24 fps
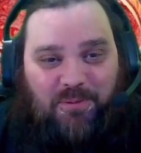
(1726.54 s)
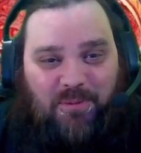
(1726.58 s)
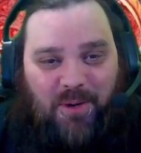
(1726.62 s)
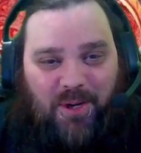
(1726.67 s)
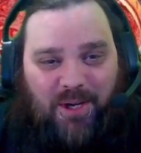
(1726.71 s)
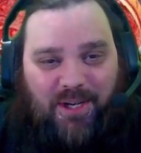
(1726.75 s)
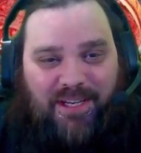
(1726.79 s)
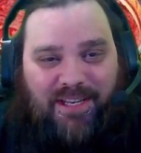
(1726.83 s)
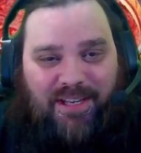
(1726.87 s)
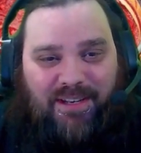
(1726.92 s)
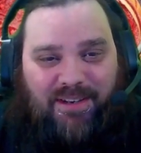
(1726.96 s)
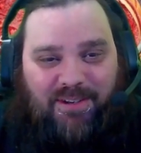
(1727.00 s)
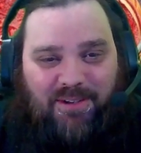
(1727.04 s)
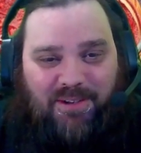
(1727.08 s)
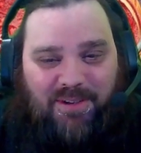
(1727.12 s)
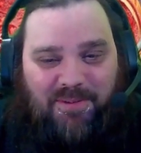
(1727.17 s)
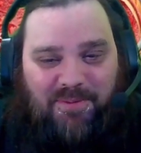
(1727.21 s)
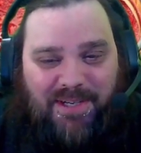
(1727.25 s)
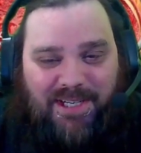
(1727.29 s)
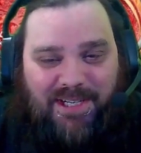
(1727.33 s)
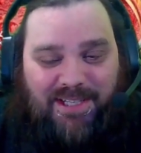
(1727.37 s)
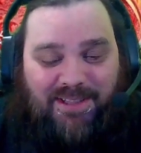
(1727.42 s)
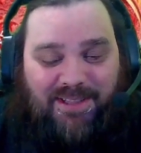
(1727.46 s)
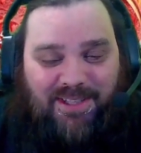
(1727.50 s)
work into it.
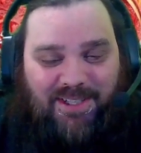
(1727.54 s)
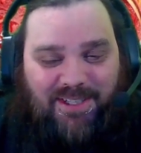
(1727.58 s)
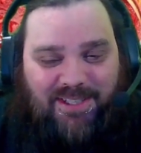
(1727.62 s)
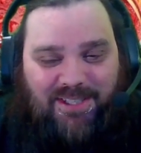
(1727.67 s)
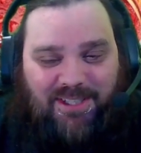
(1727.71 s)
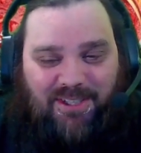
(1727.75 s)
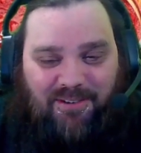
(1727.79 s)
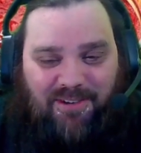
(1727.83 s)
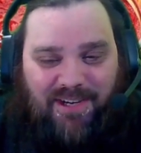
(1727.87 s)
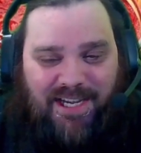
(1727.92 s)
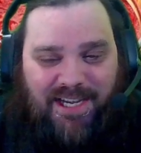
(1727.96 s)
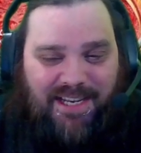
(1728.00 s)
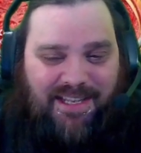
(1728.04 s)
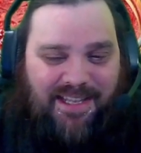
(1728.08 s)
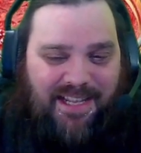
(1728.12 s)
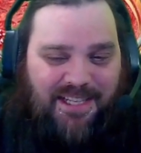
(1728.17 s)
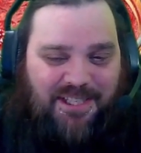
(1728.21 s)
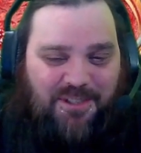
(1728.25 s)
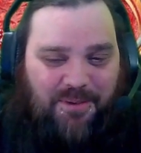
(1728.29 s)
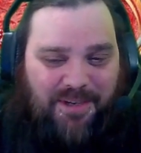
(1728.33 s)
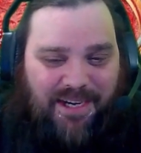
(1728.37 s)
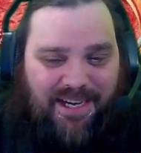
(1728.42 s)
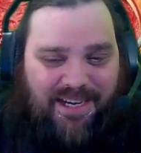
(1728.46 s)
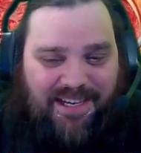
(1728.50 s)
When it looks green,
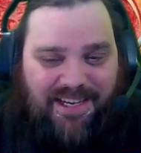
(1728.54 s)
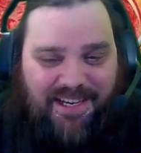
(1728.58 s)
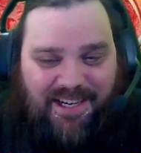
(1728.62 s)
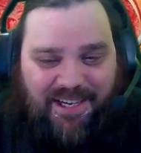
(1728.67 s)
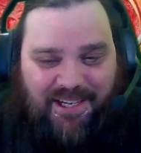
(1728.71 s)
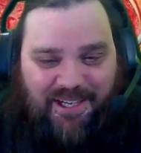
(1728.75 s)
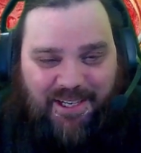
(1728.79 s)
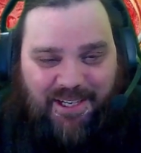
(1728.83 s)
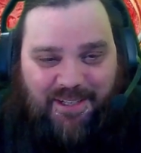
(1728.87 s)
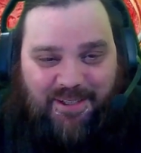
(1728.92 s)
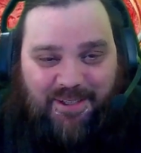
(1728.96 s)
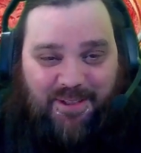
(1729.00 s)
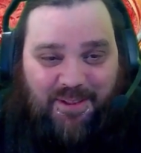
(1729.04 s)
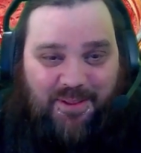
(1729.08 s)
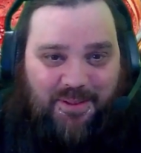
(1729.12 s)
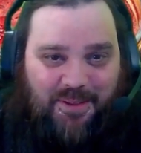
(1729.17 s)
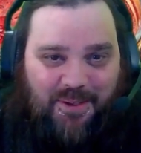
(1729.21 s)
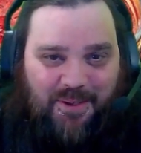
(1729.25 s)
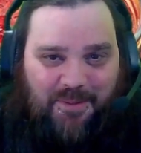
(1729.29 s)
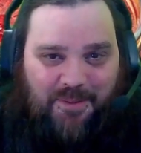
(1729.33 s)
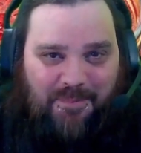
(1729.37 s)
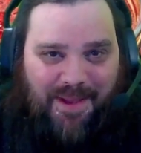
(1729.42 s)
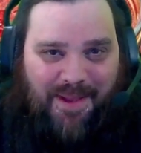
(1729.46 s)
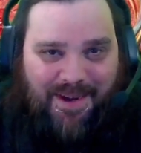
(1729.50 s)
that's when I needed it to
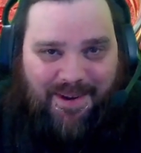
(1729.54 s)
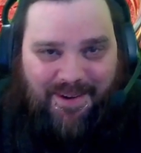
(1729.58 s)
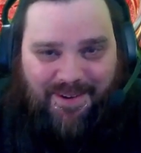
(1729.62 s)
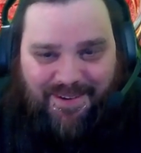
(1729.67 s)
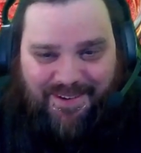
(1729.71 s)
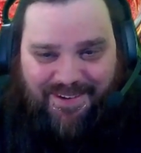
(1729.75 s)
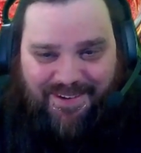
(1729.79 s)
look better.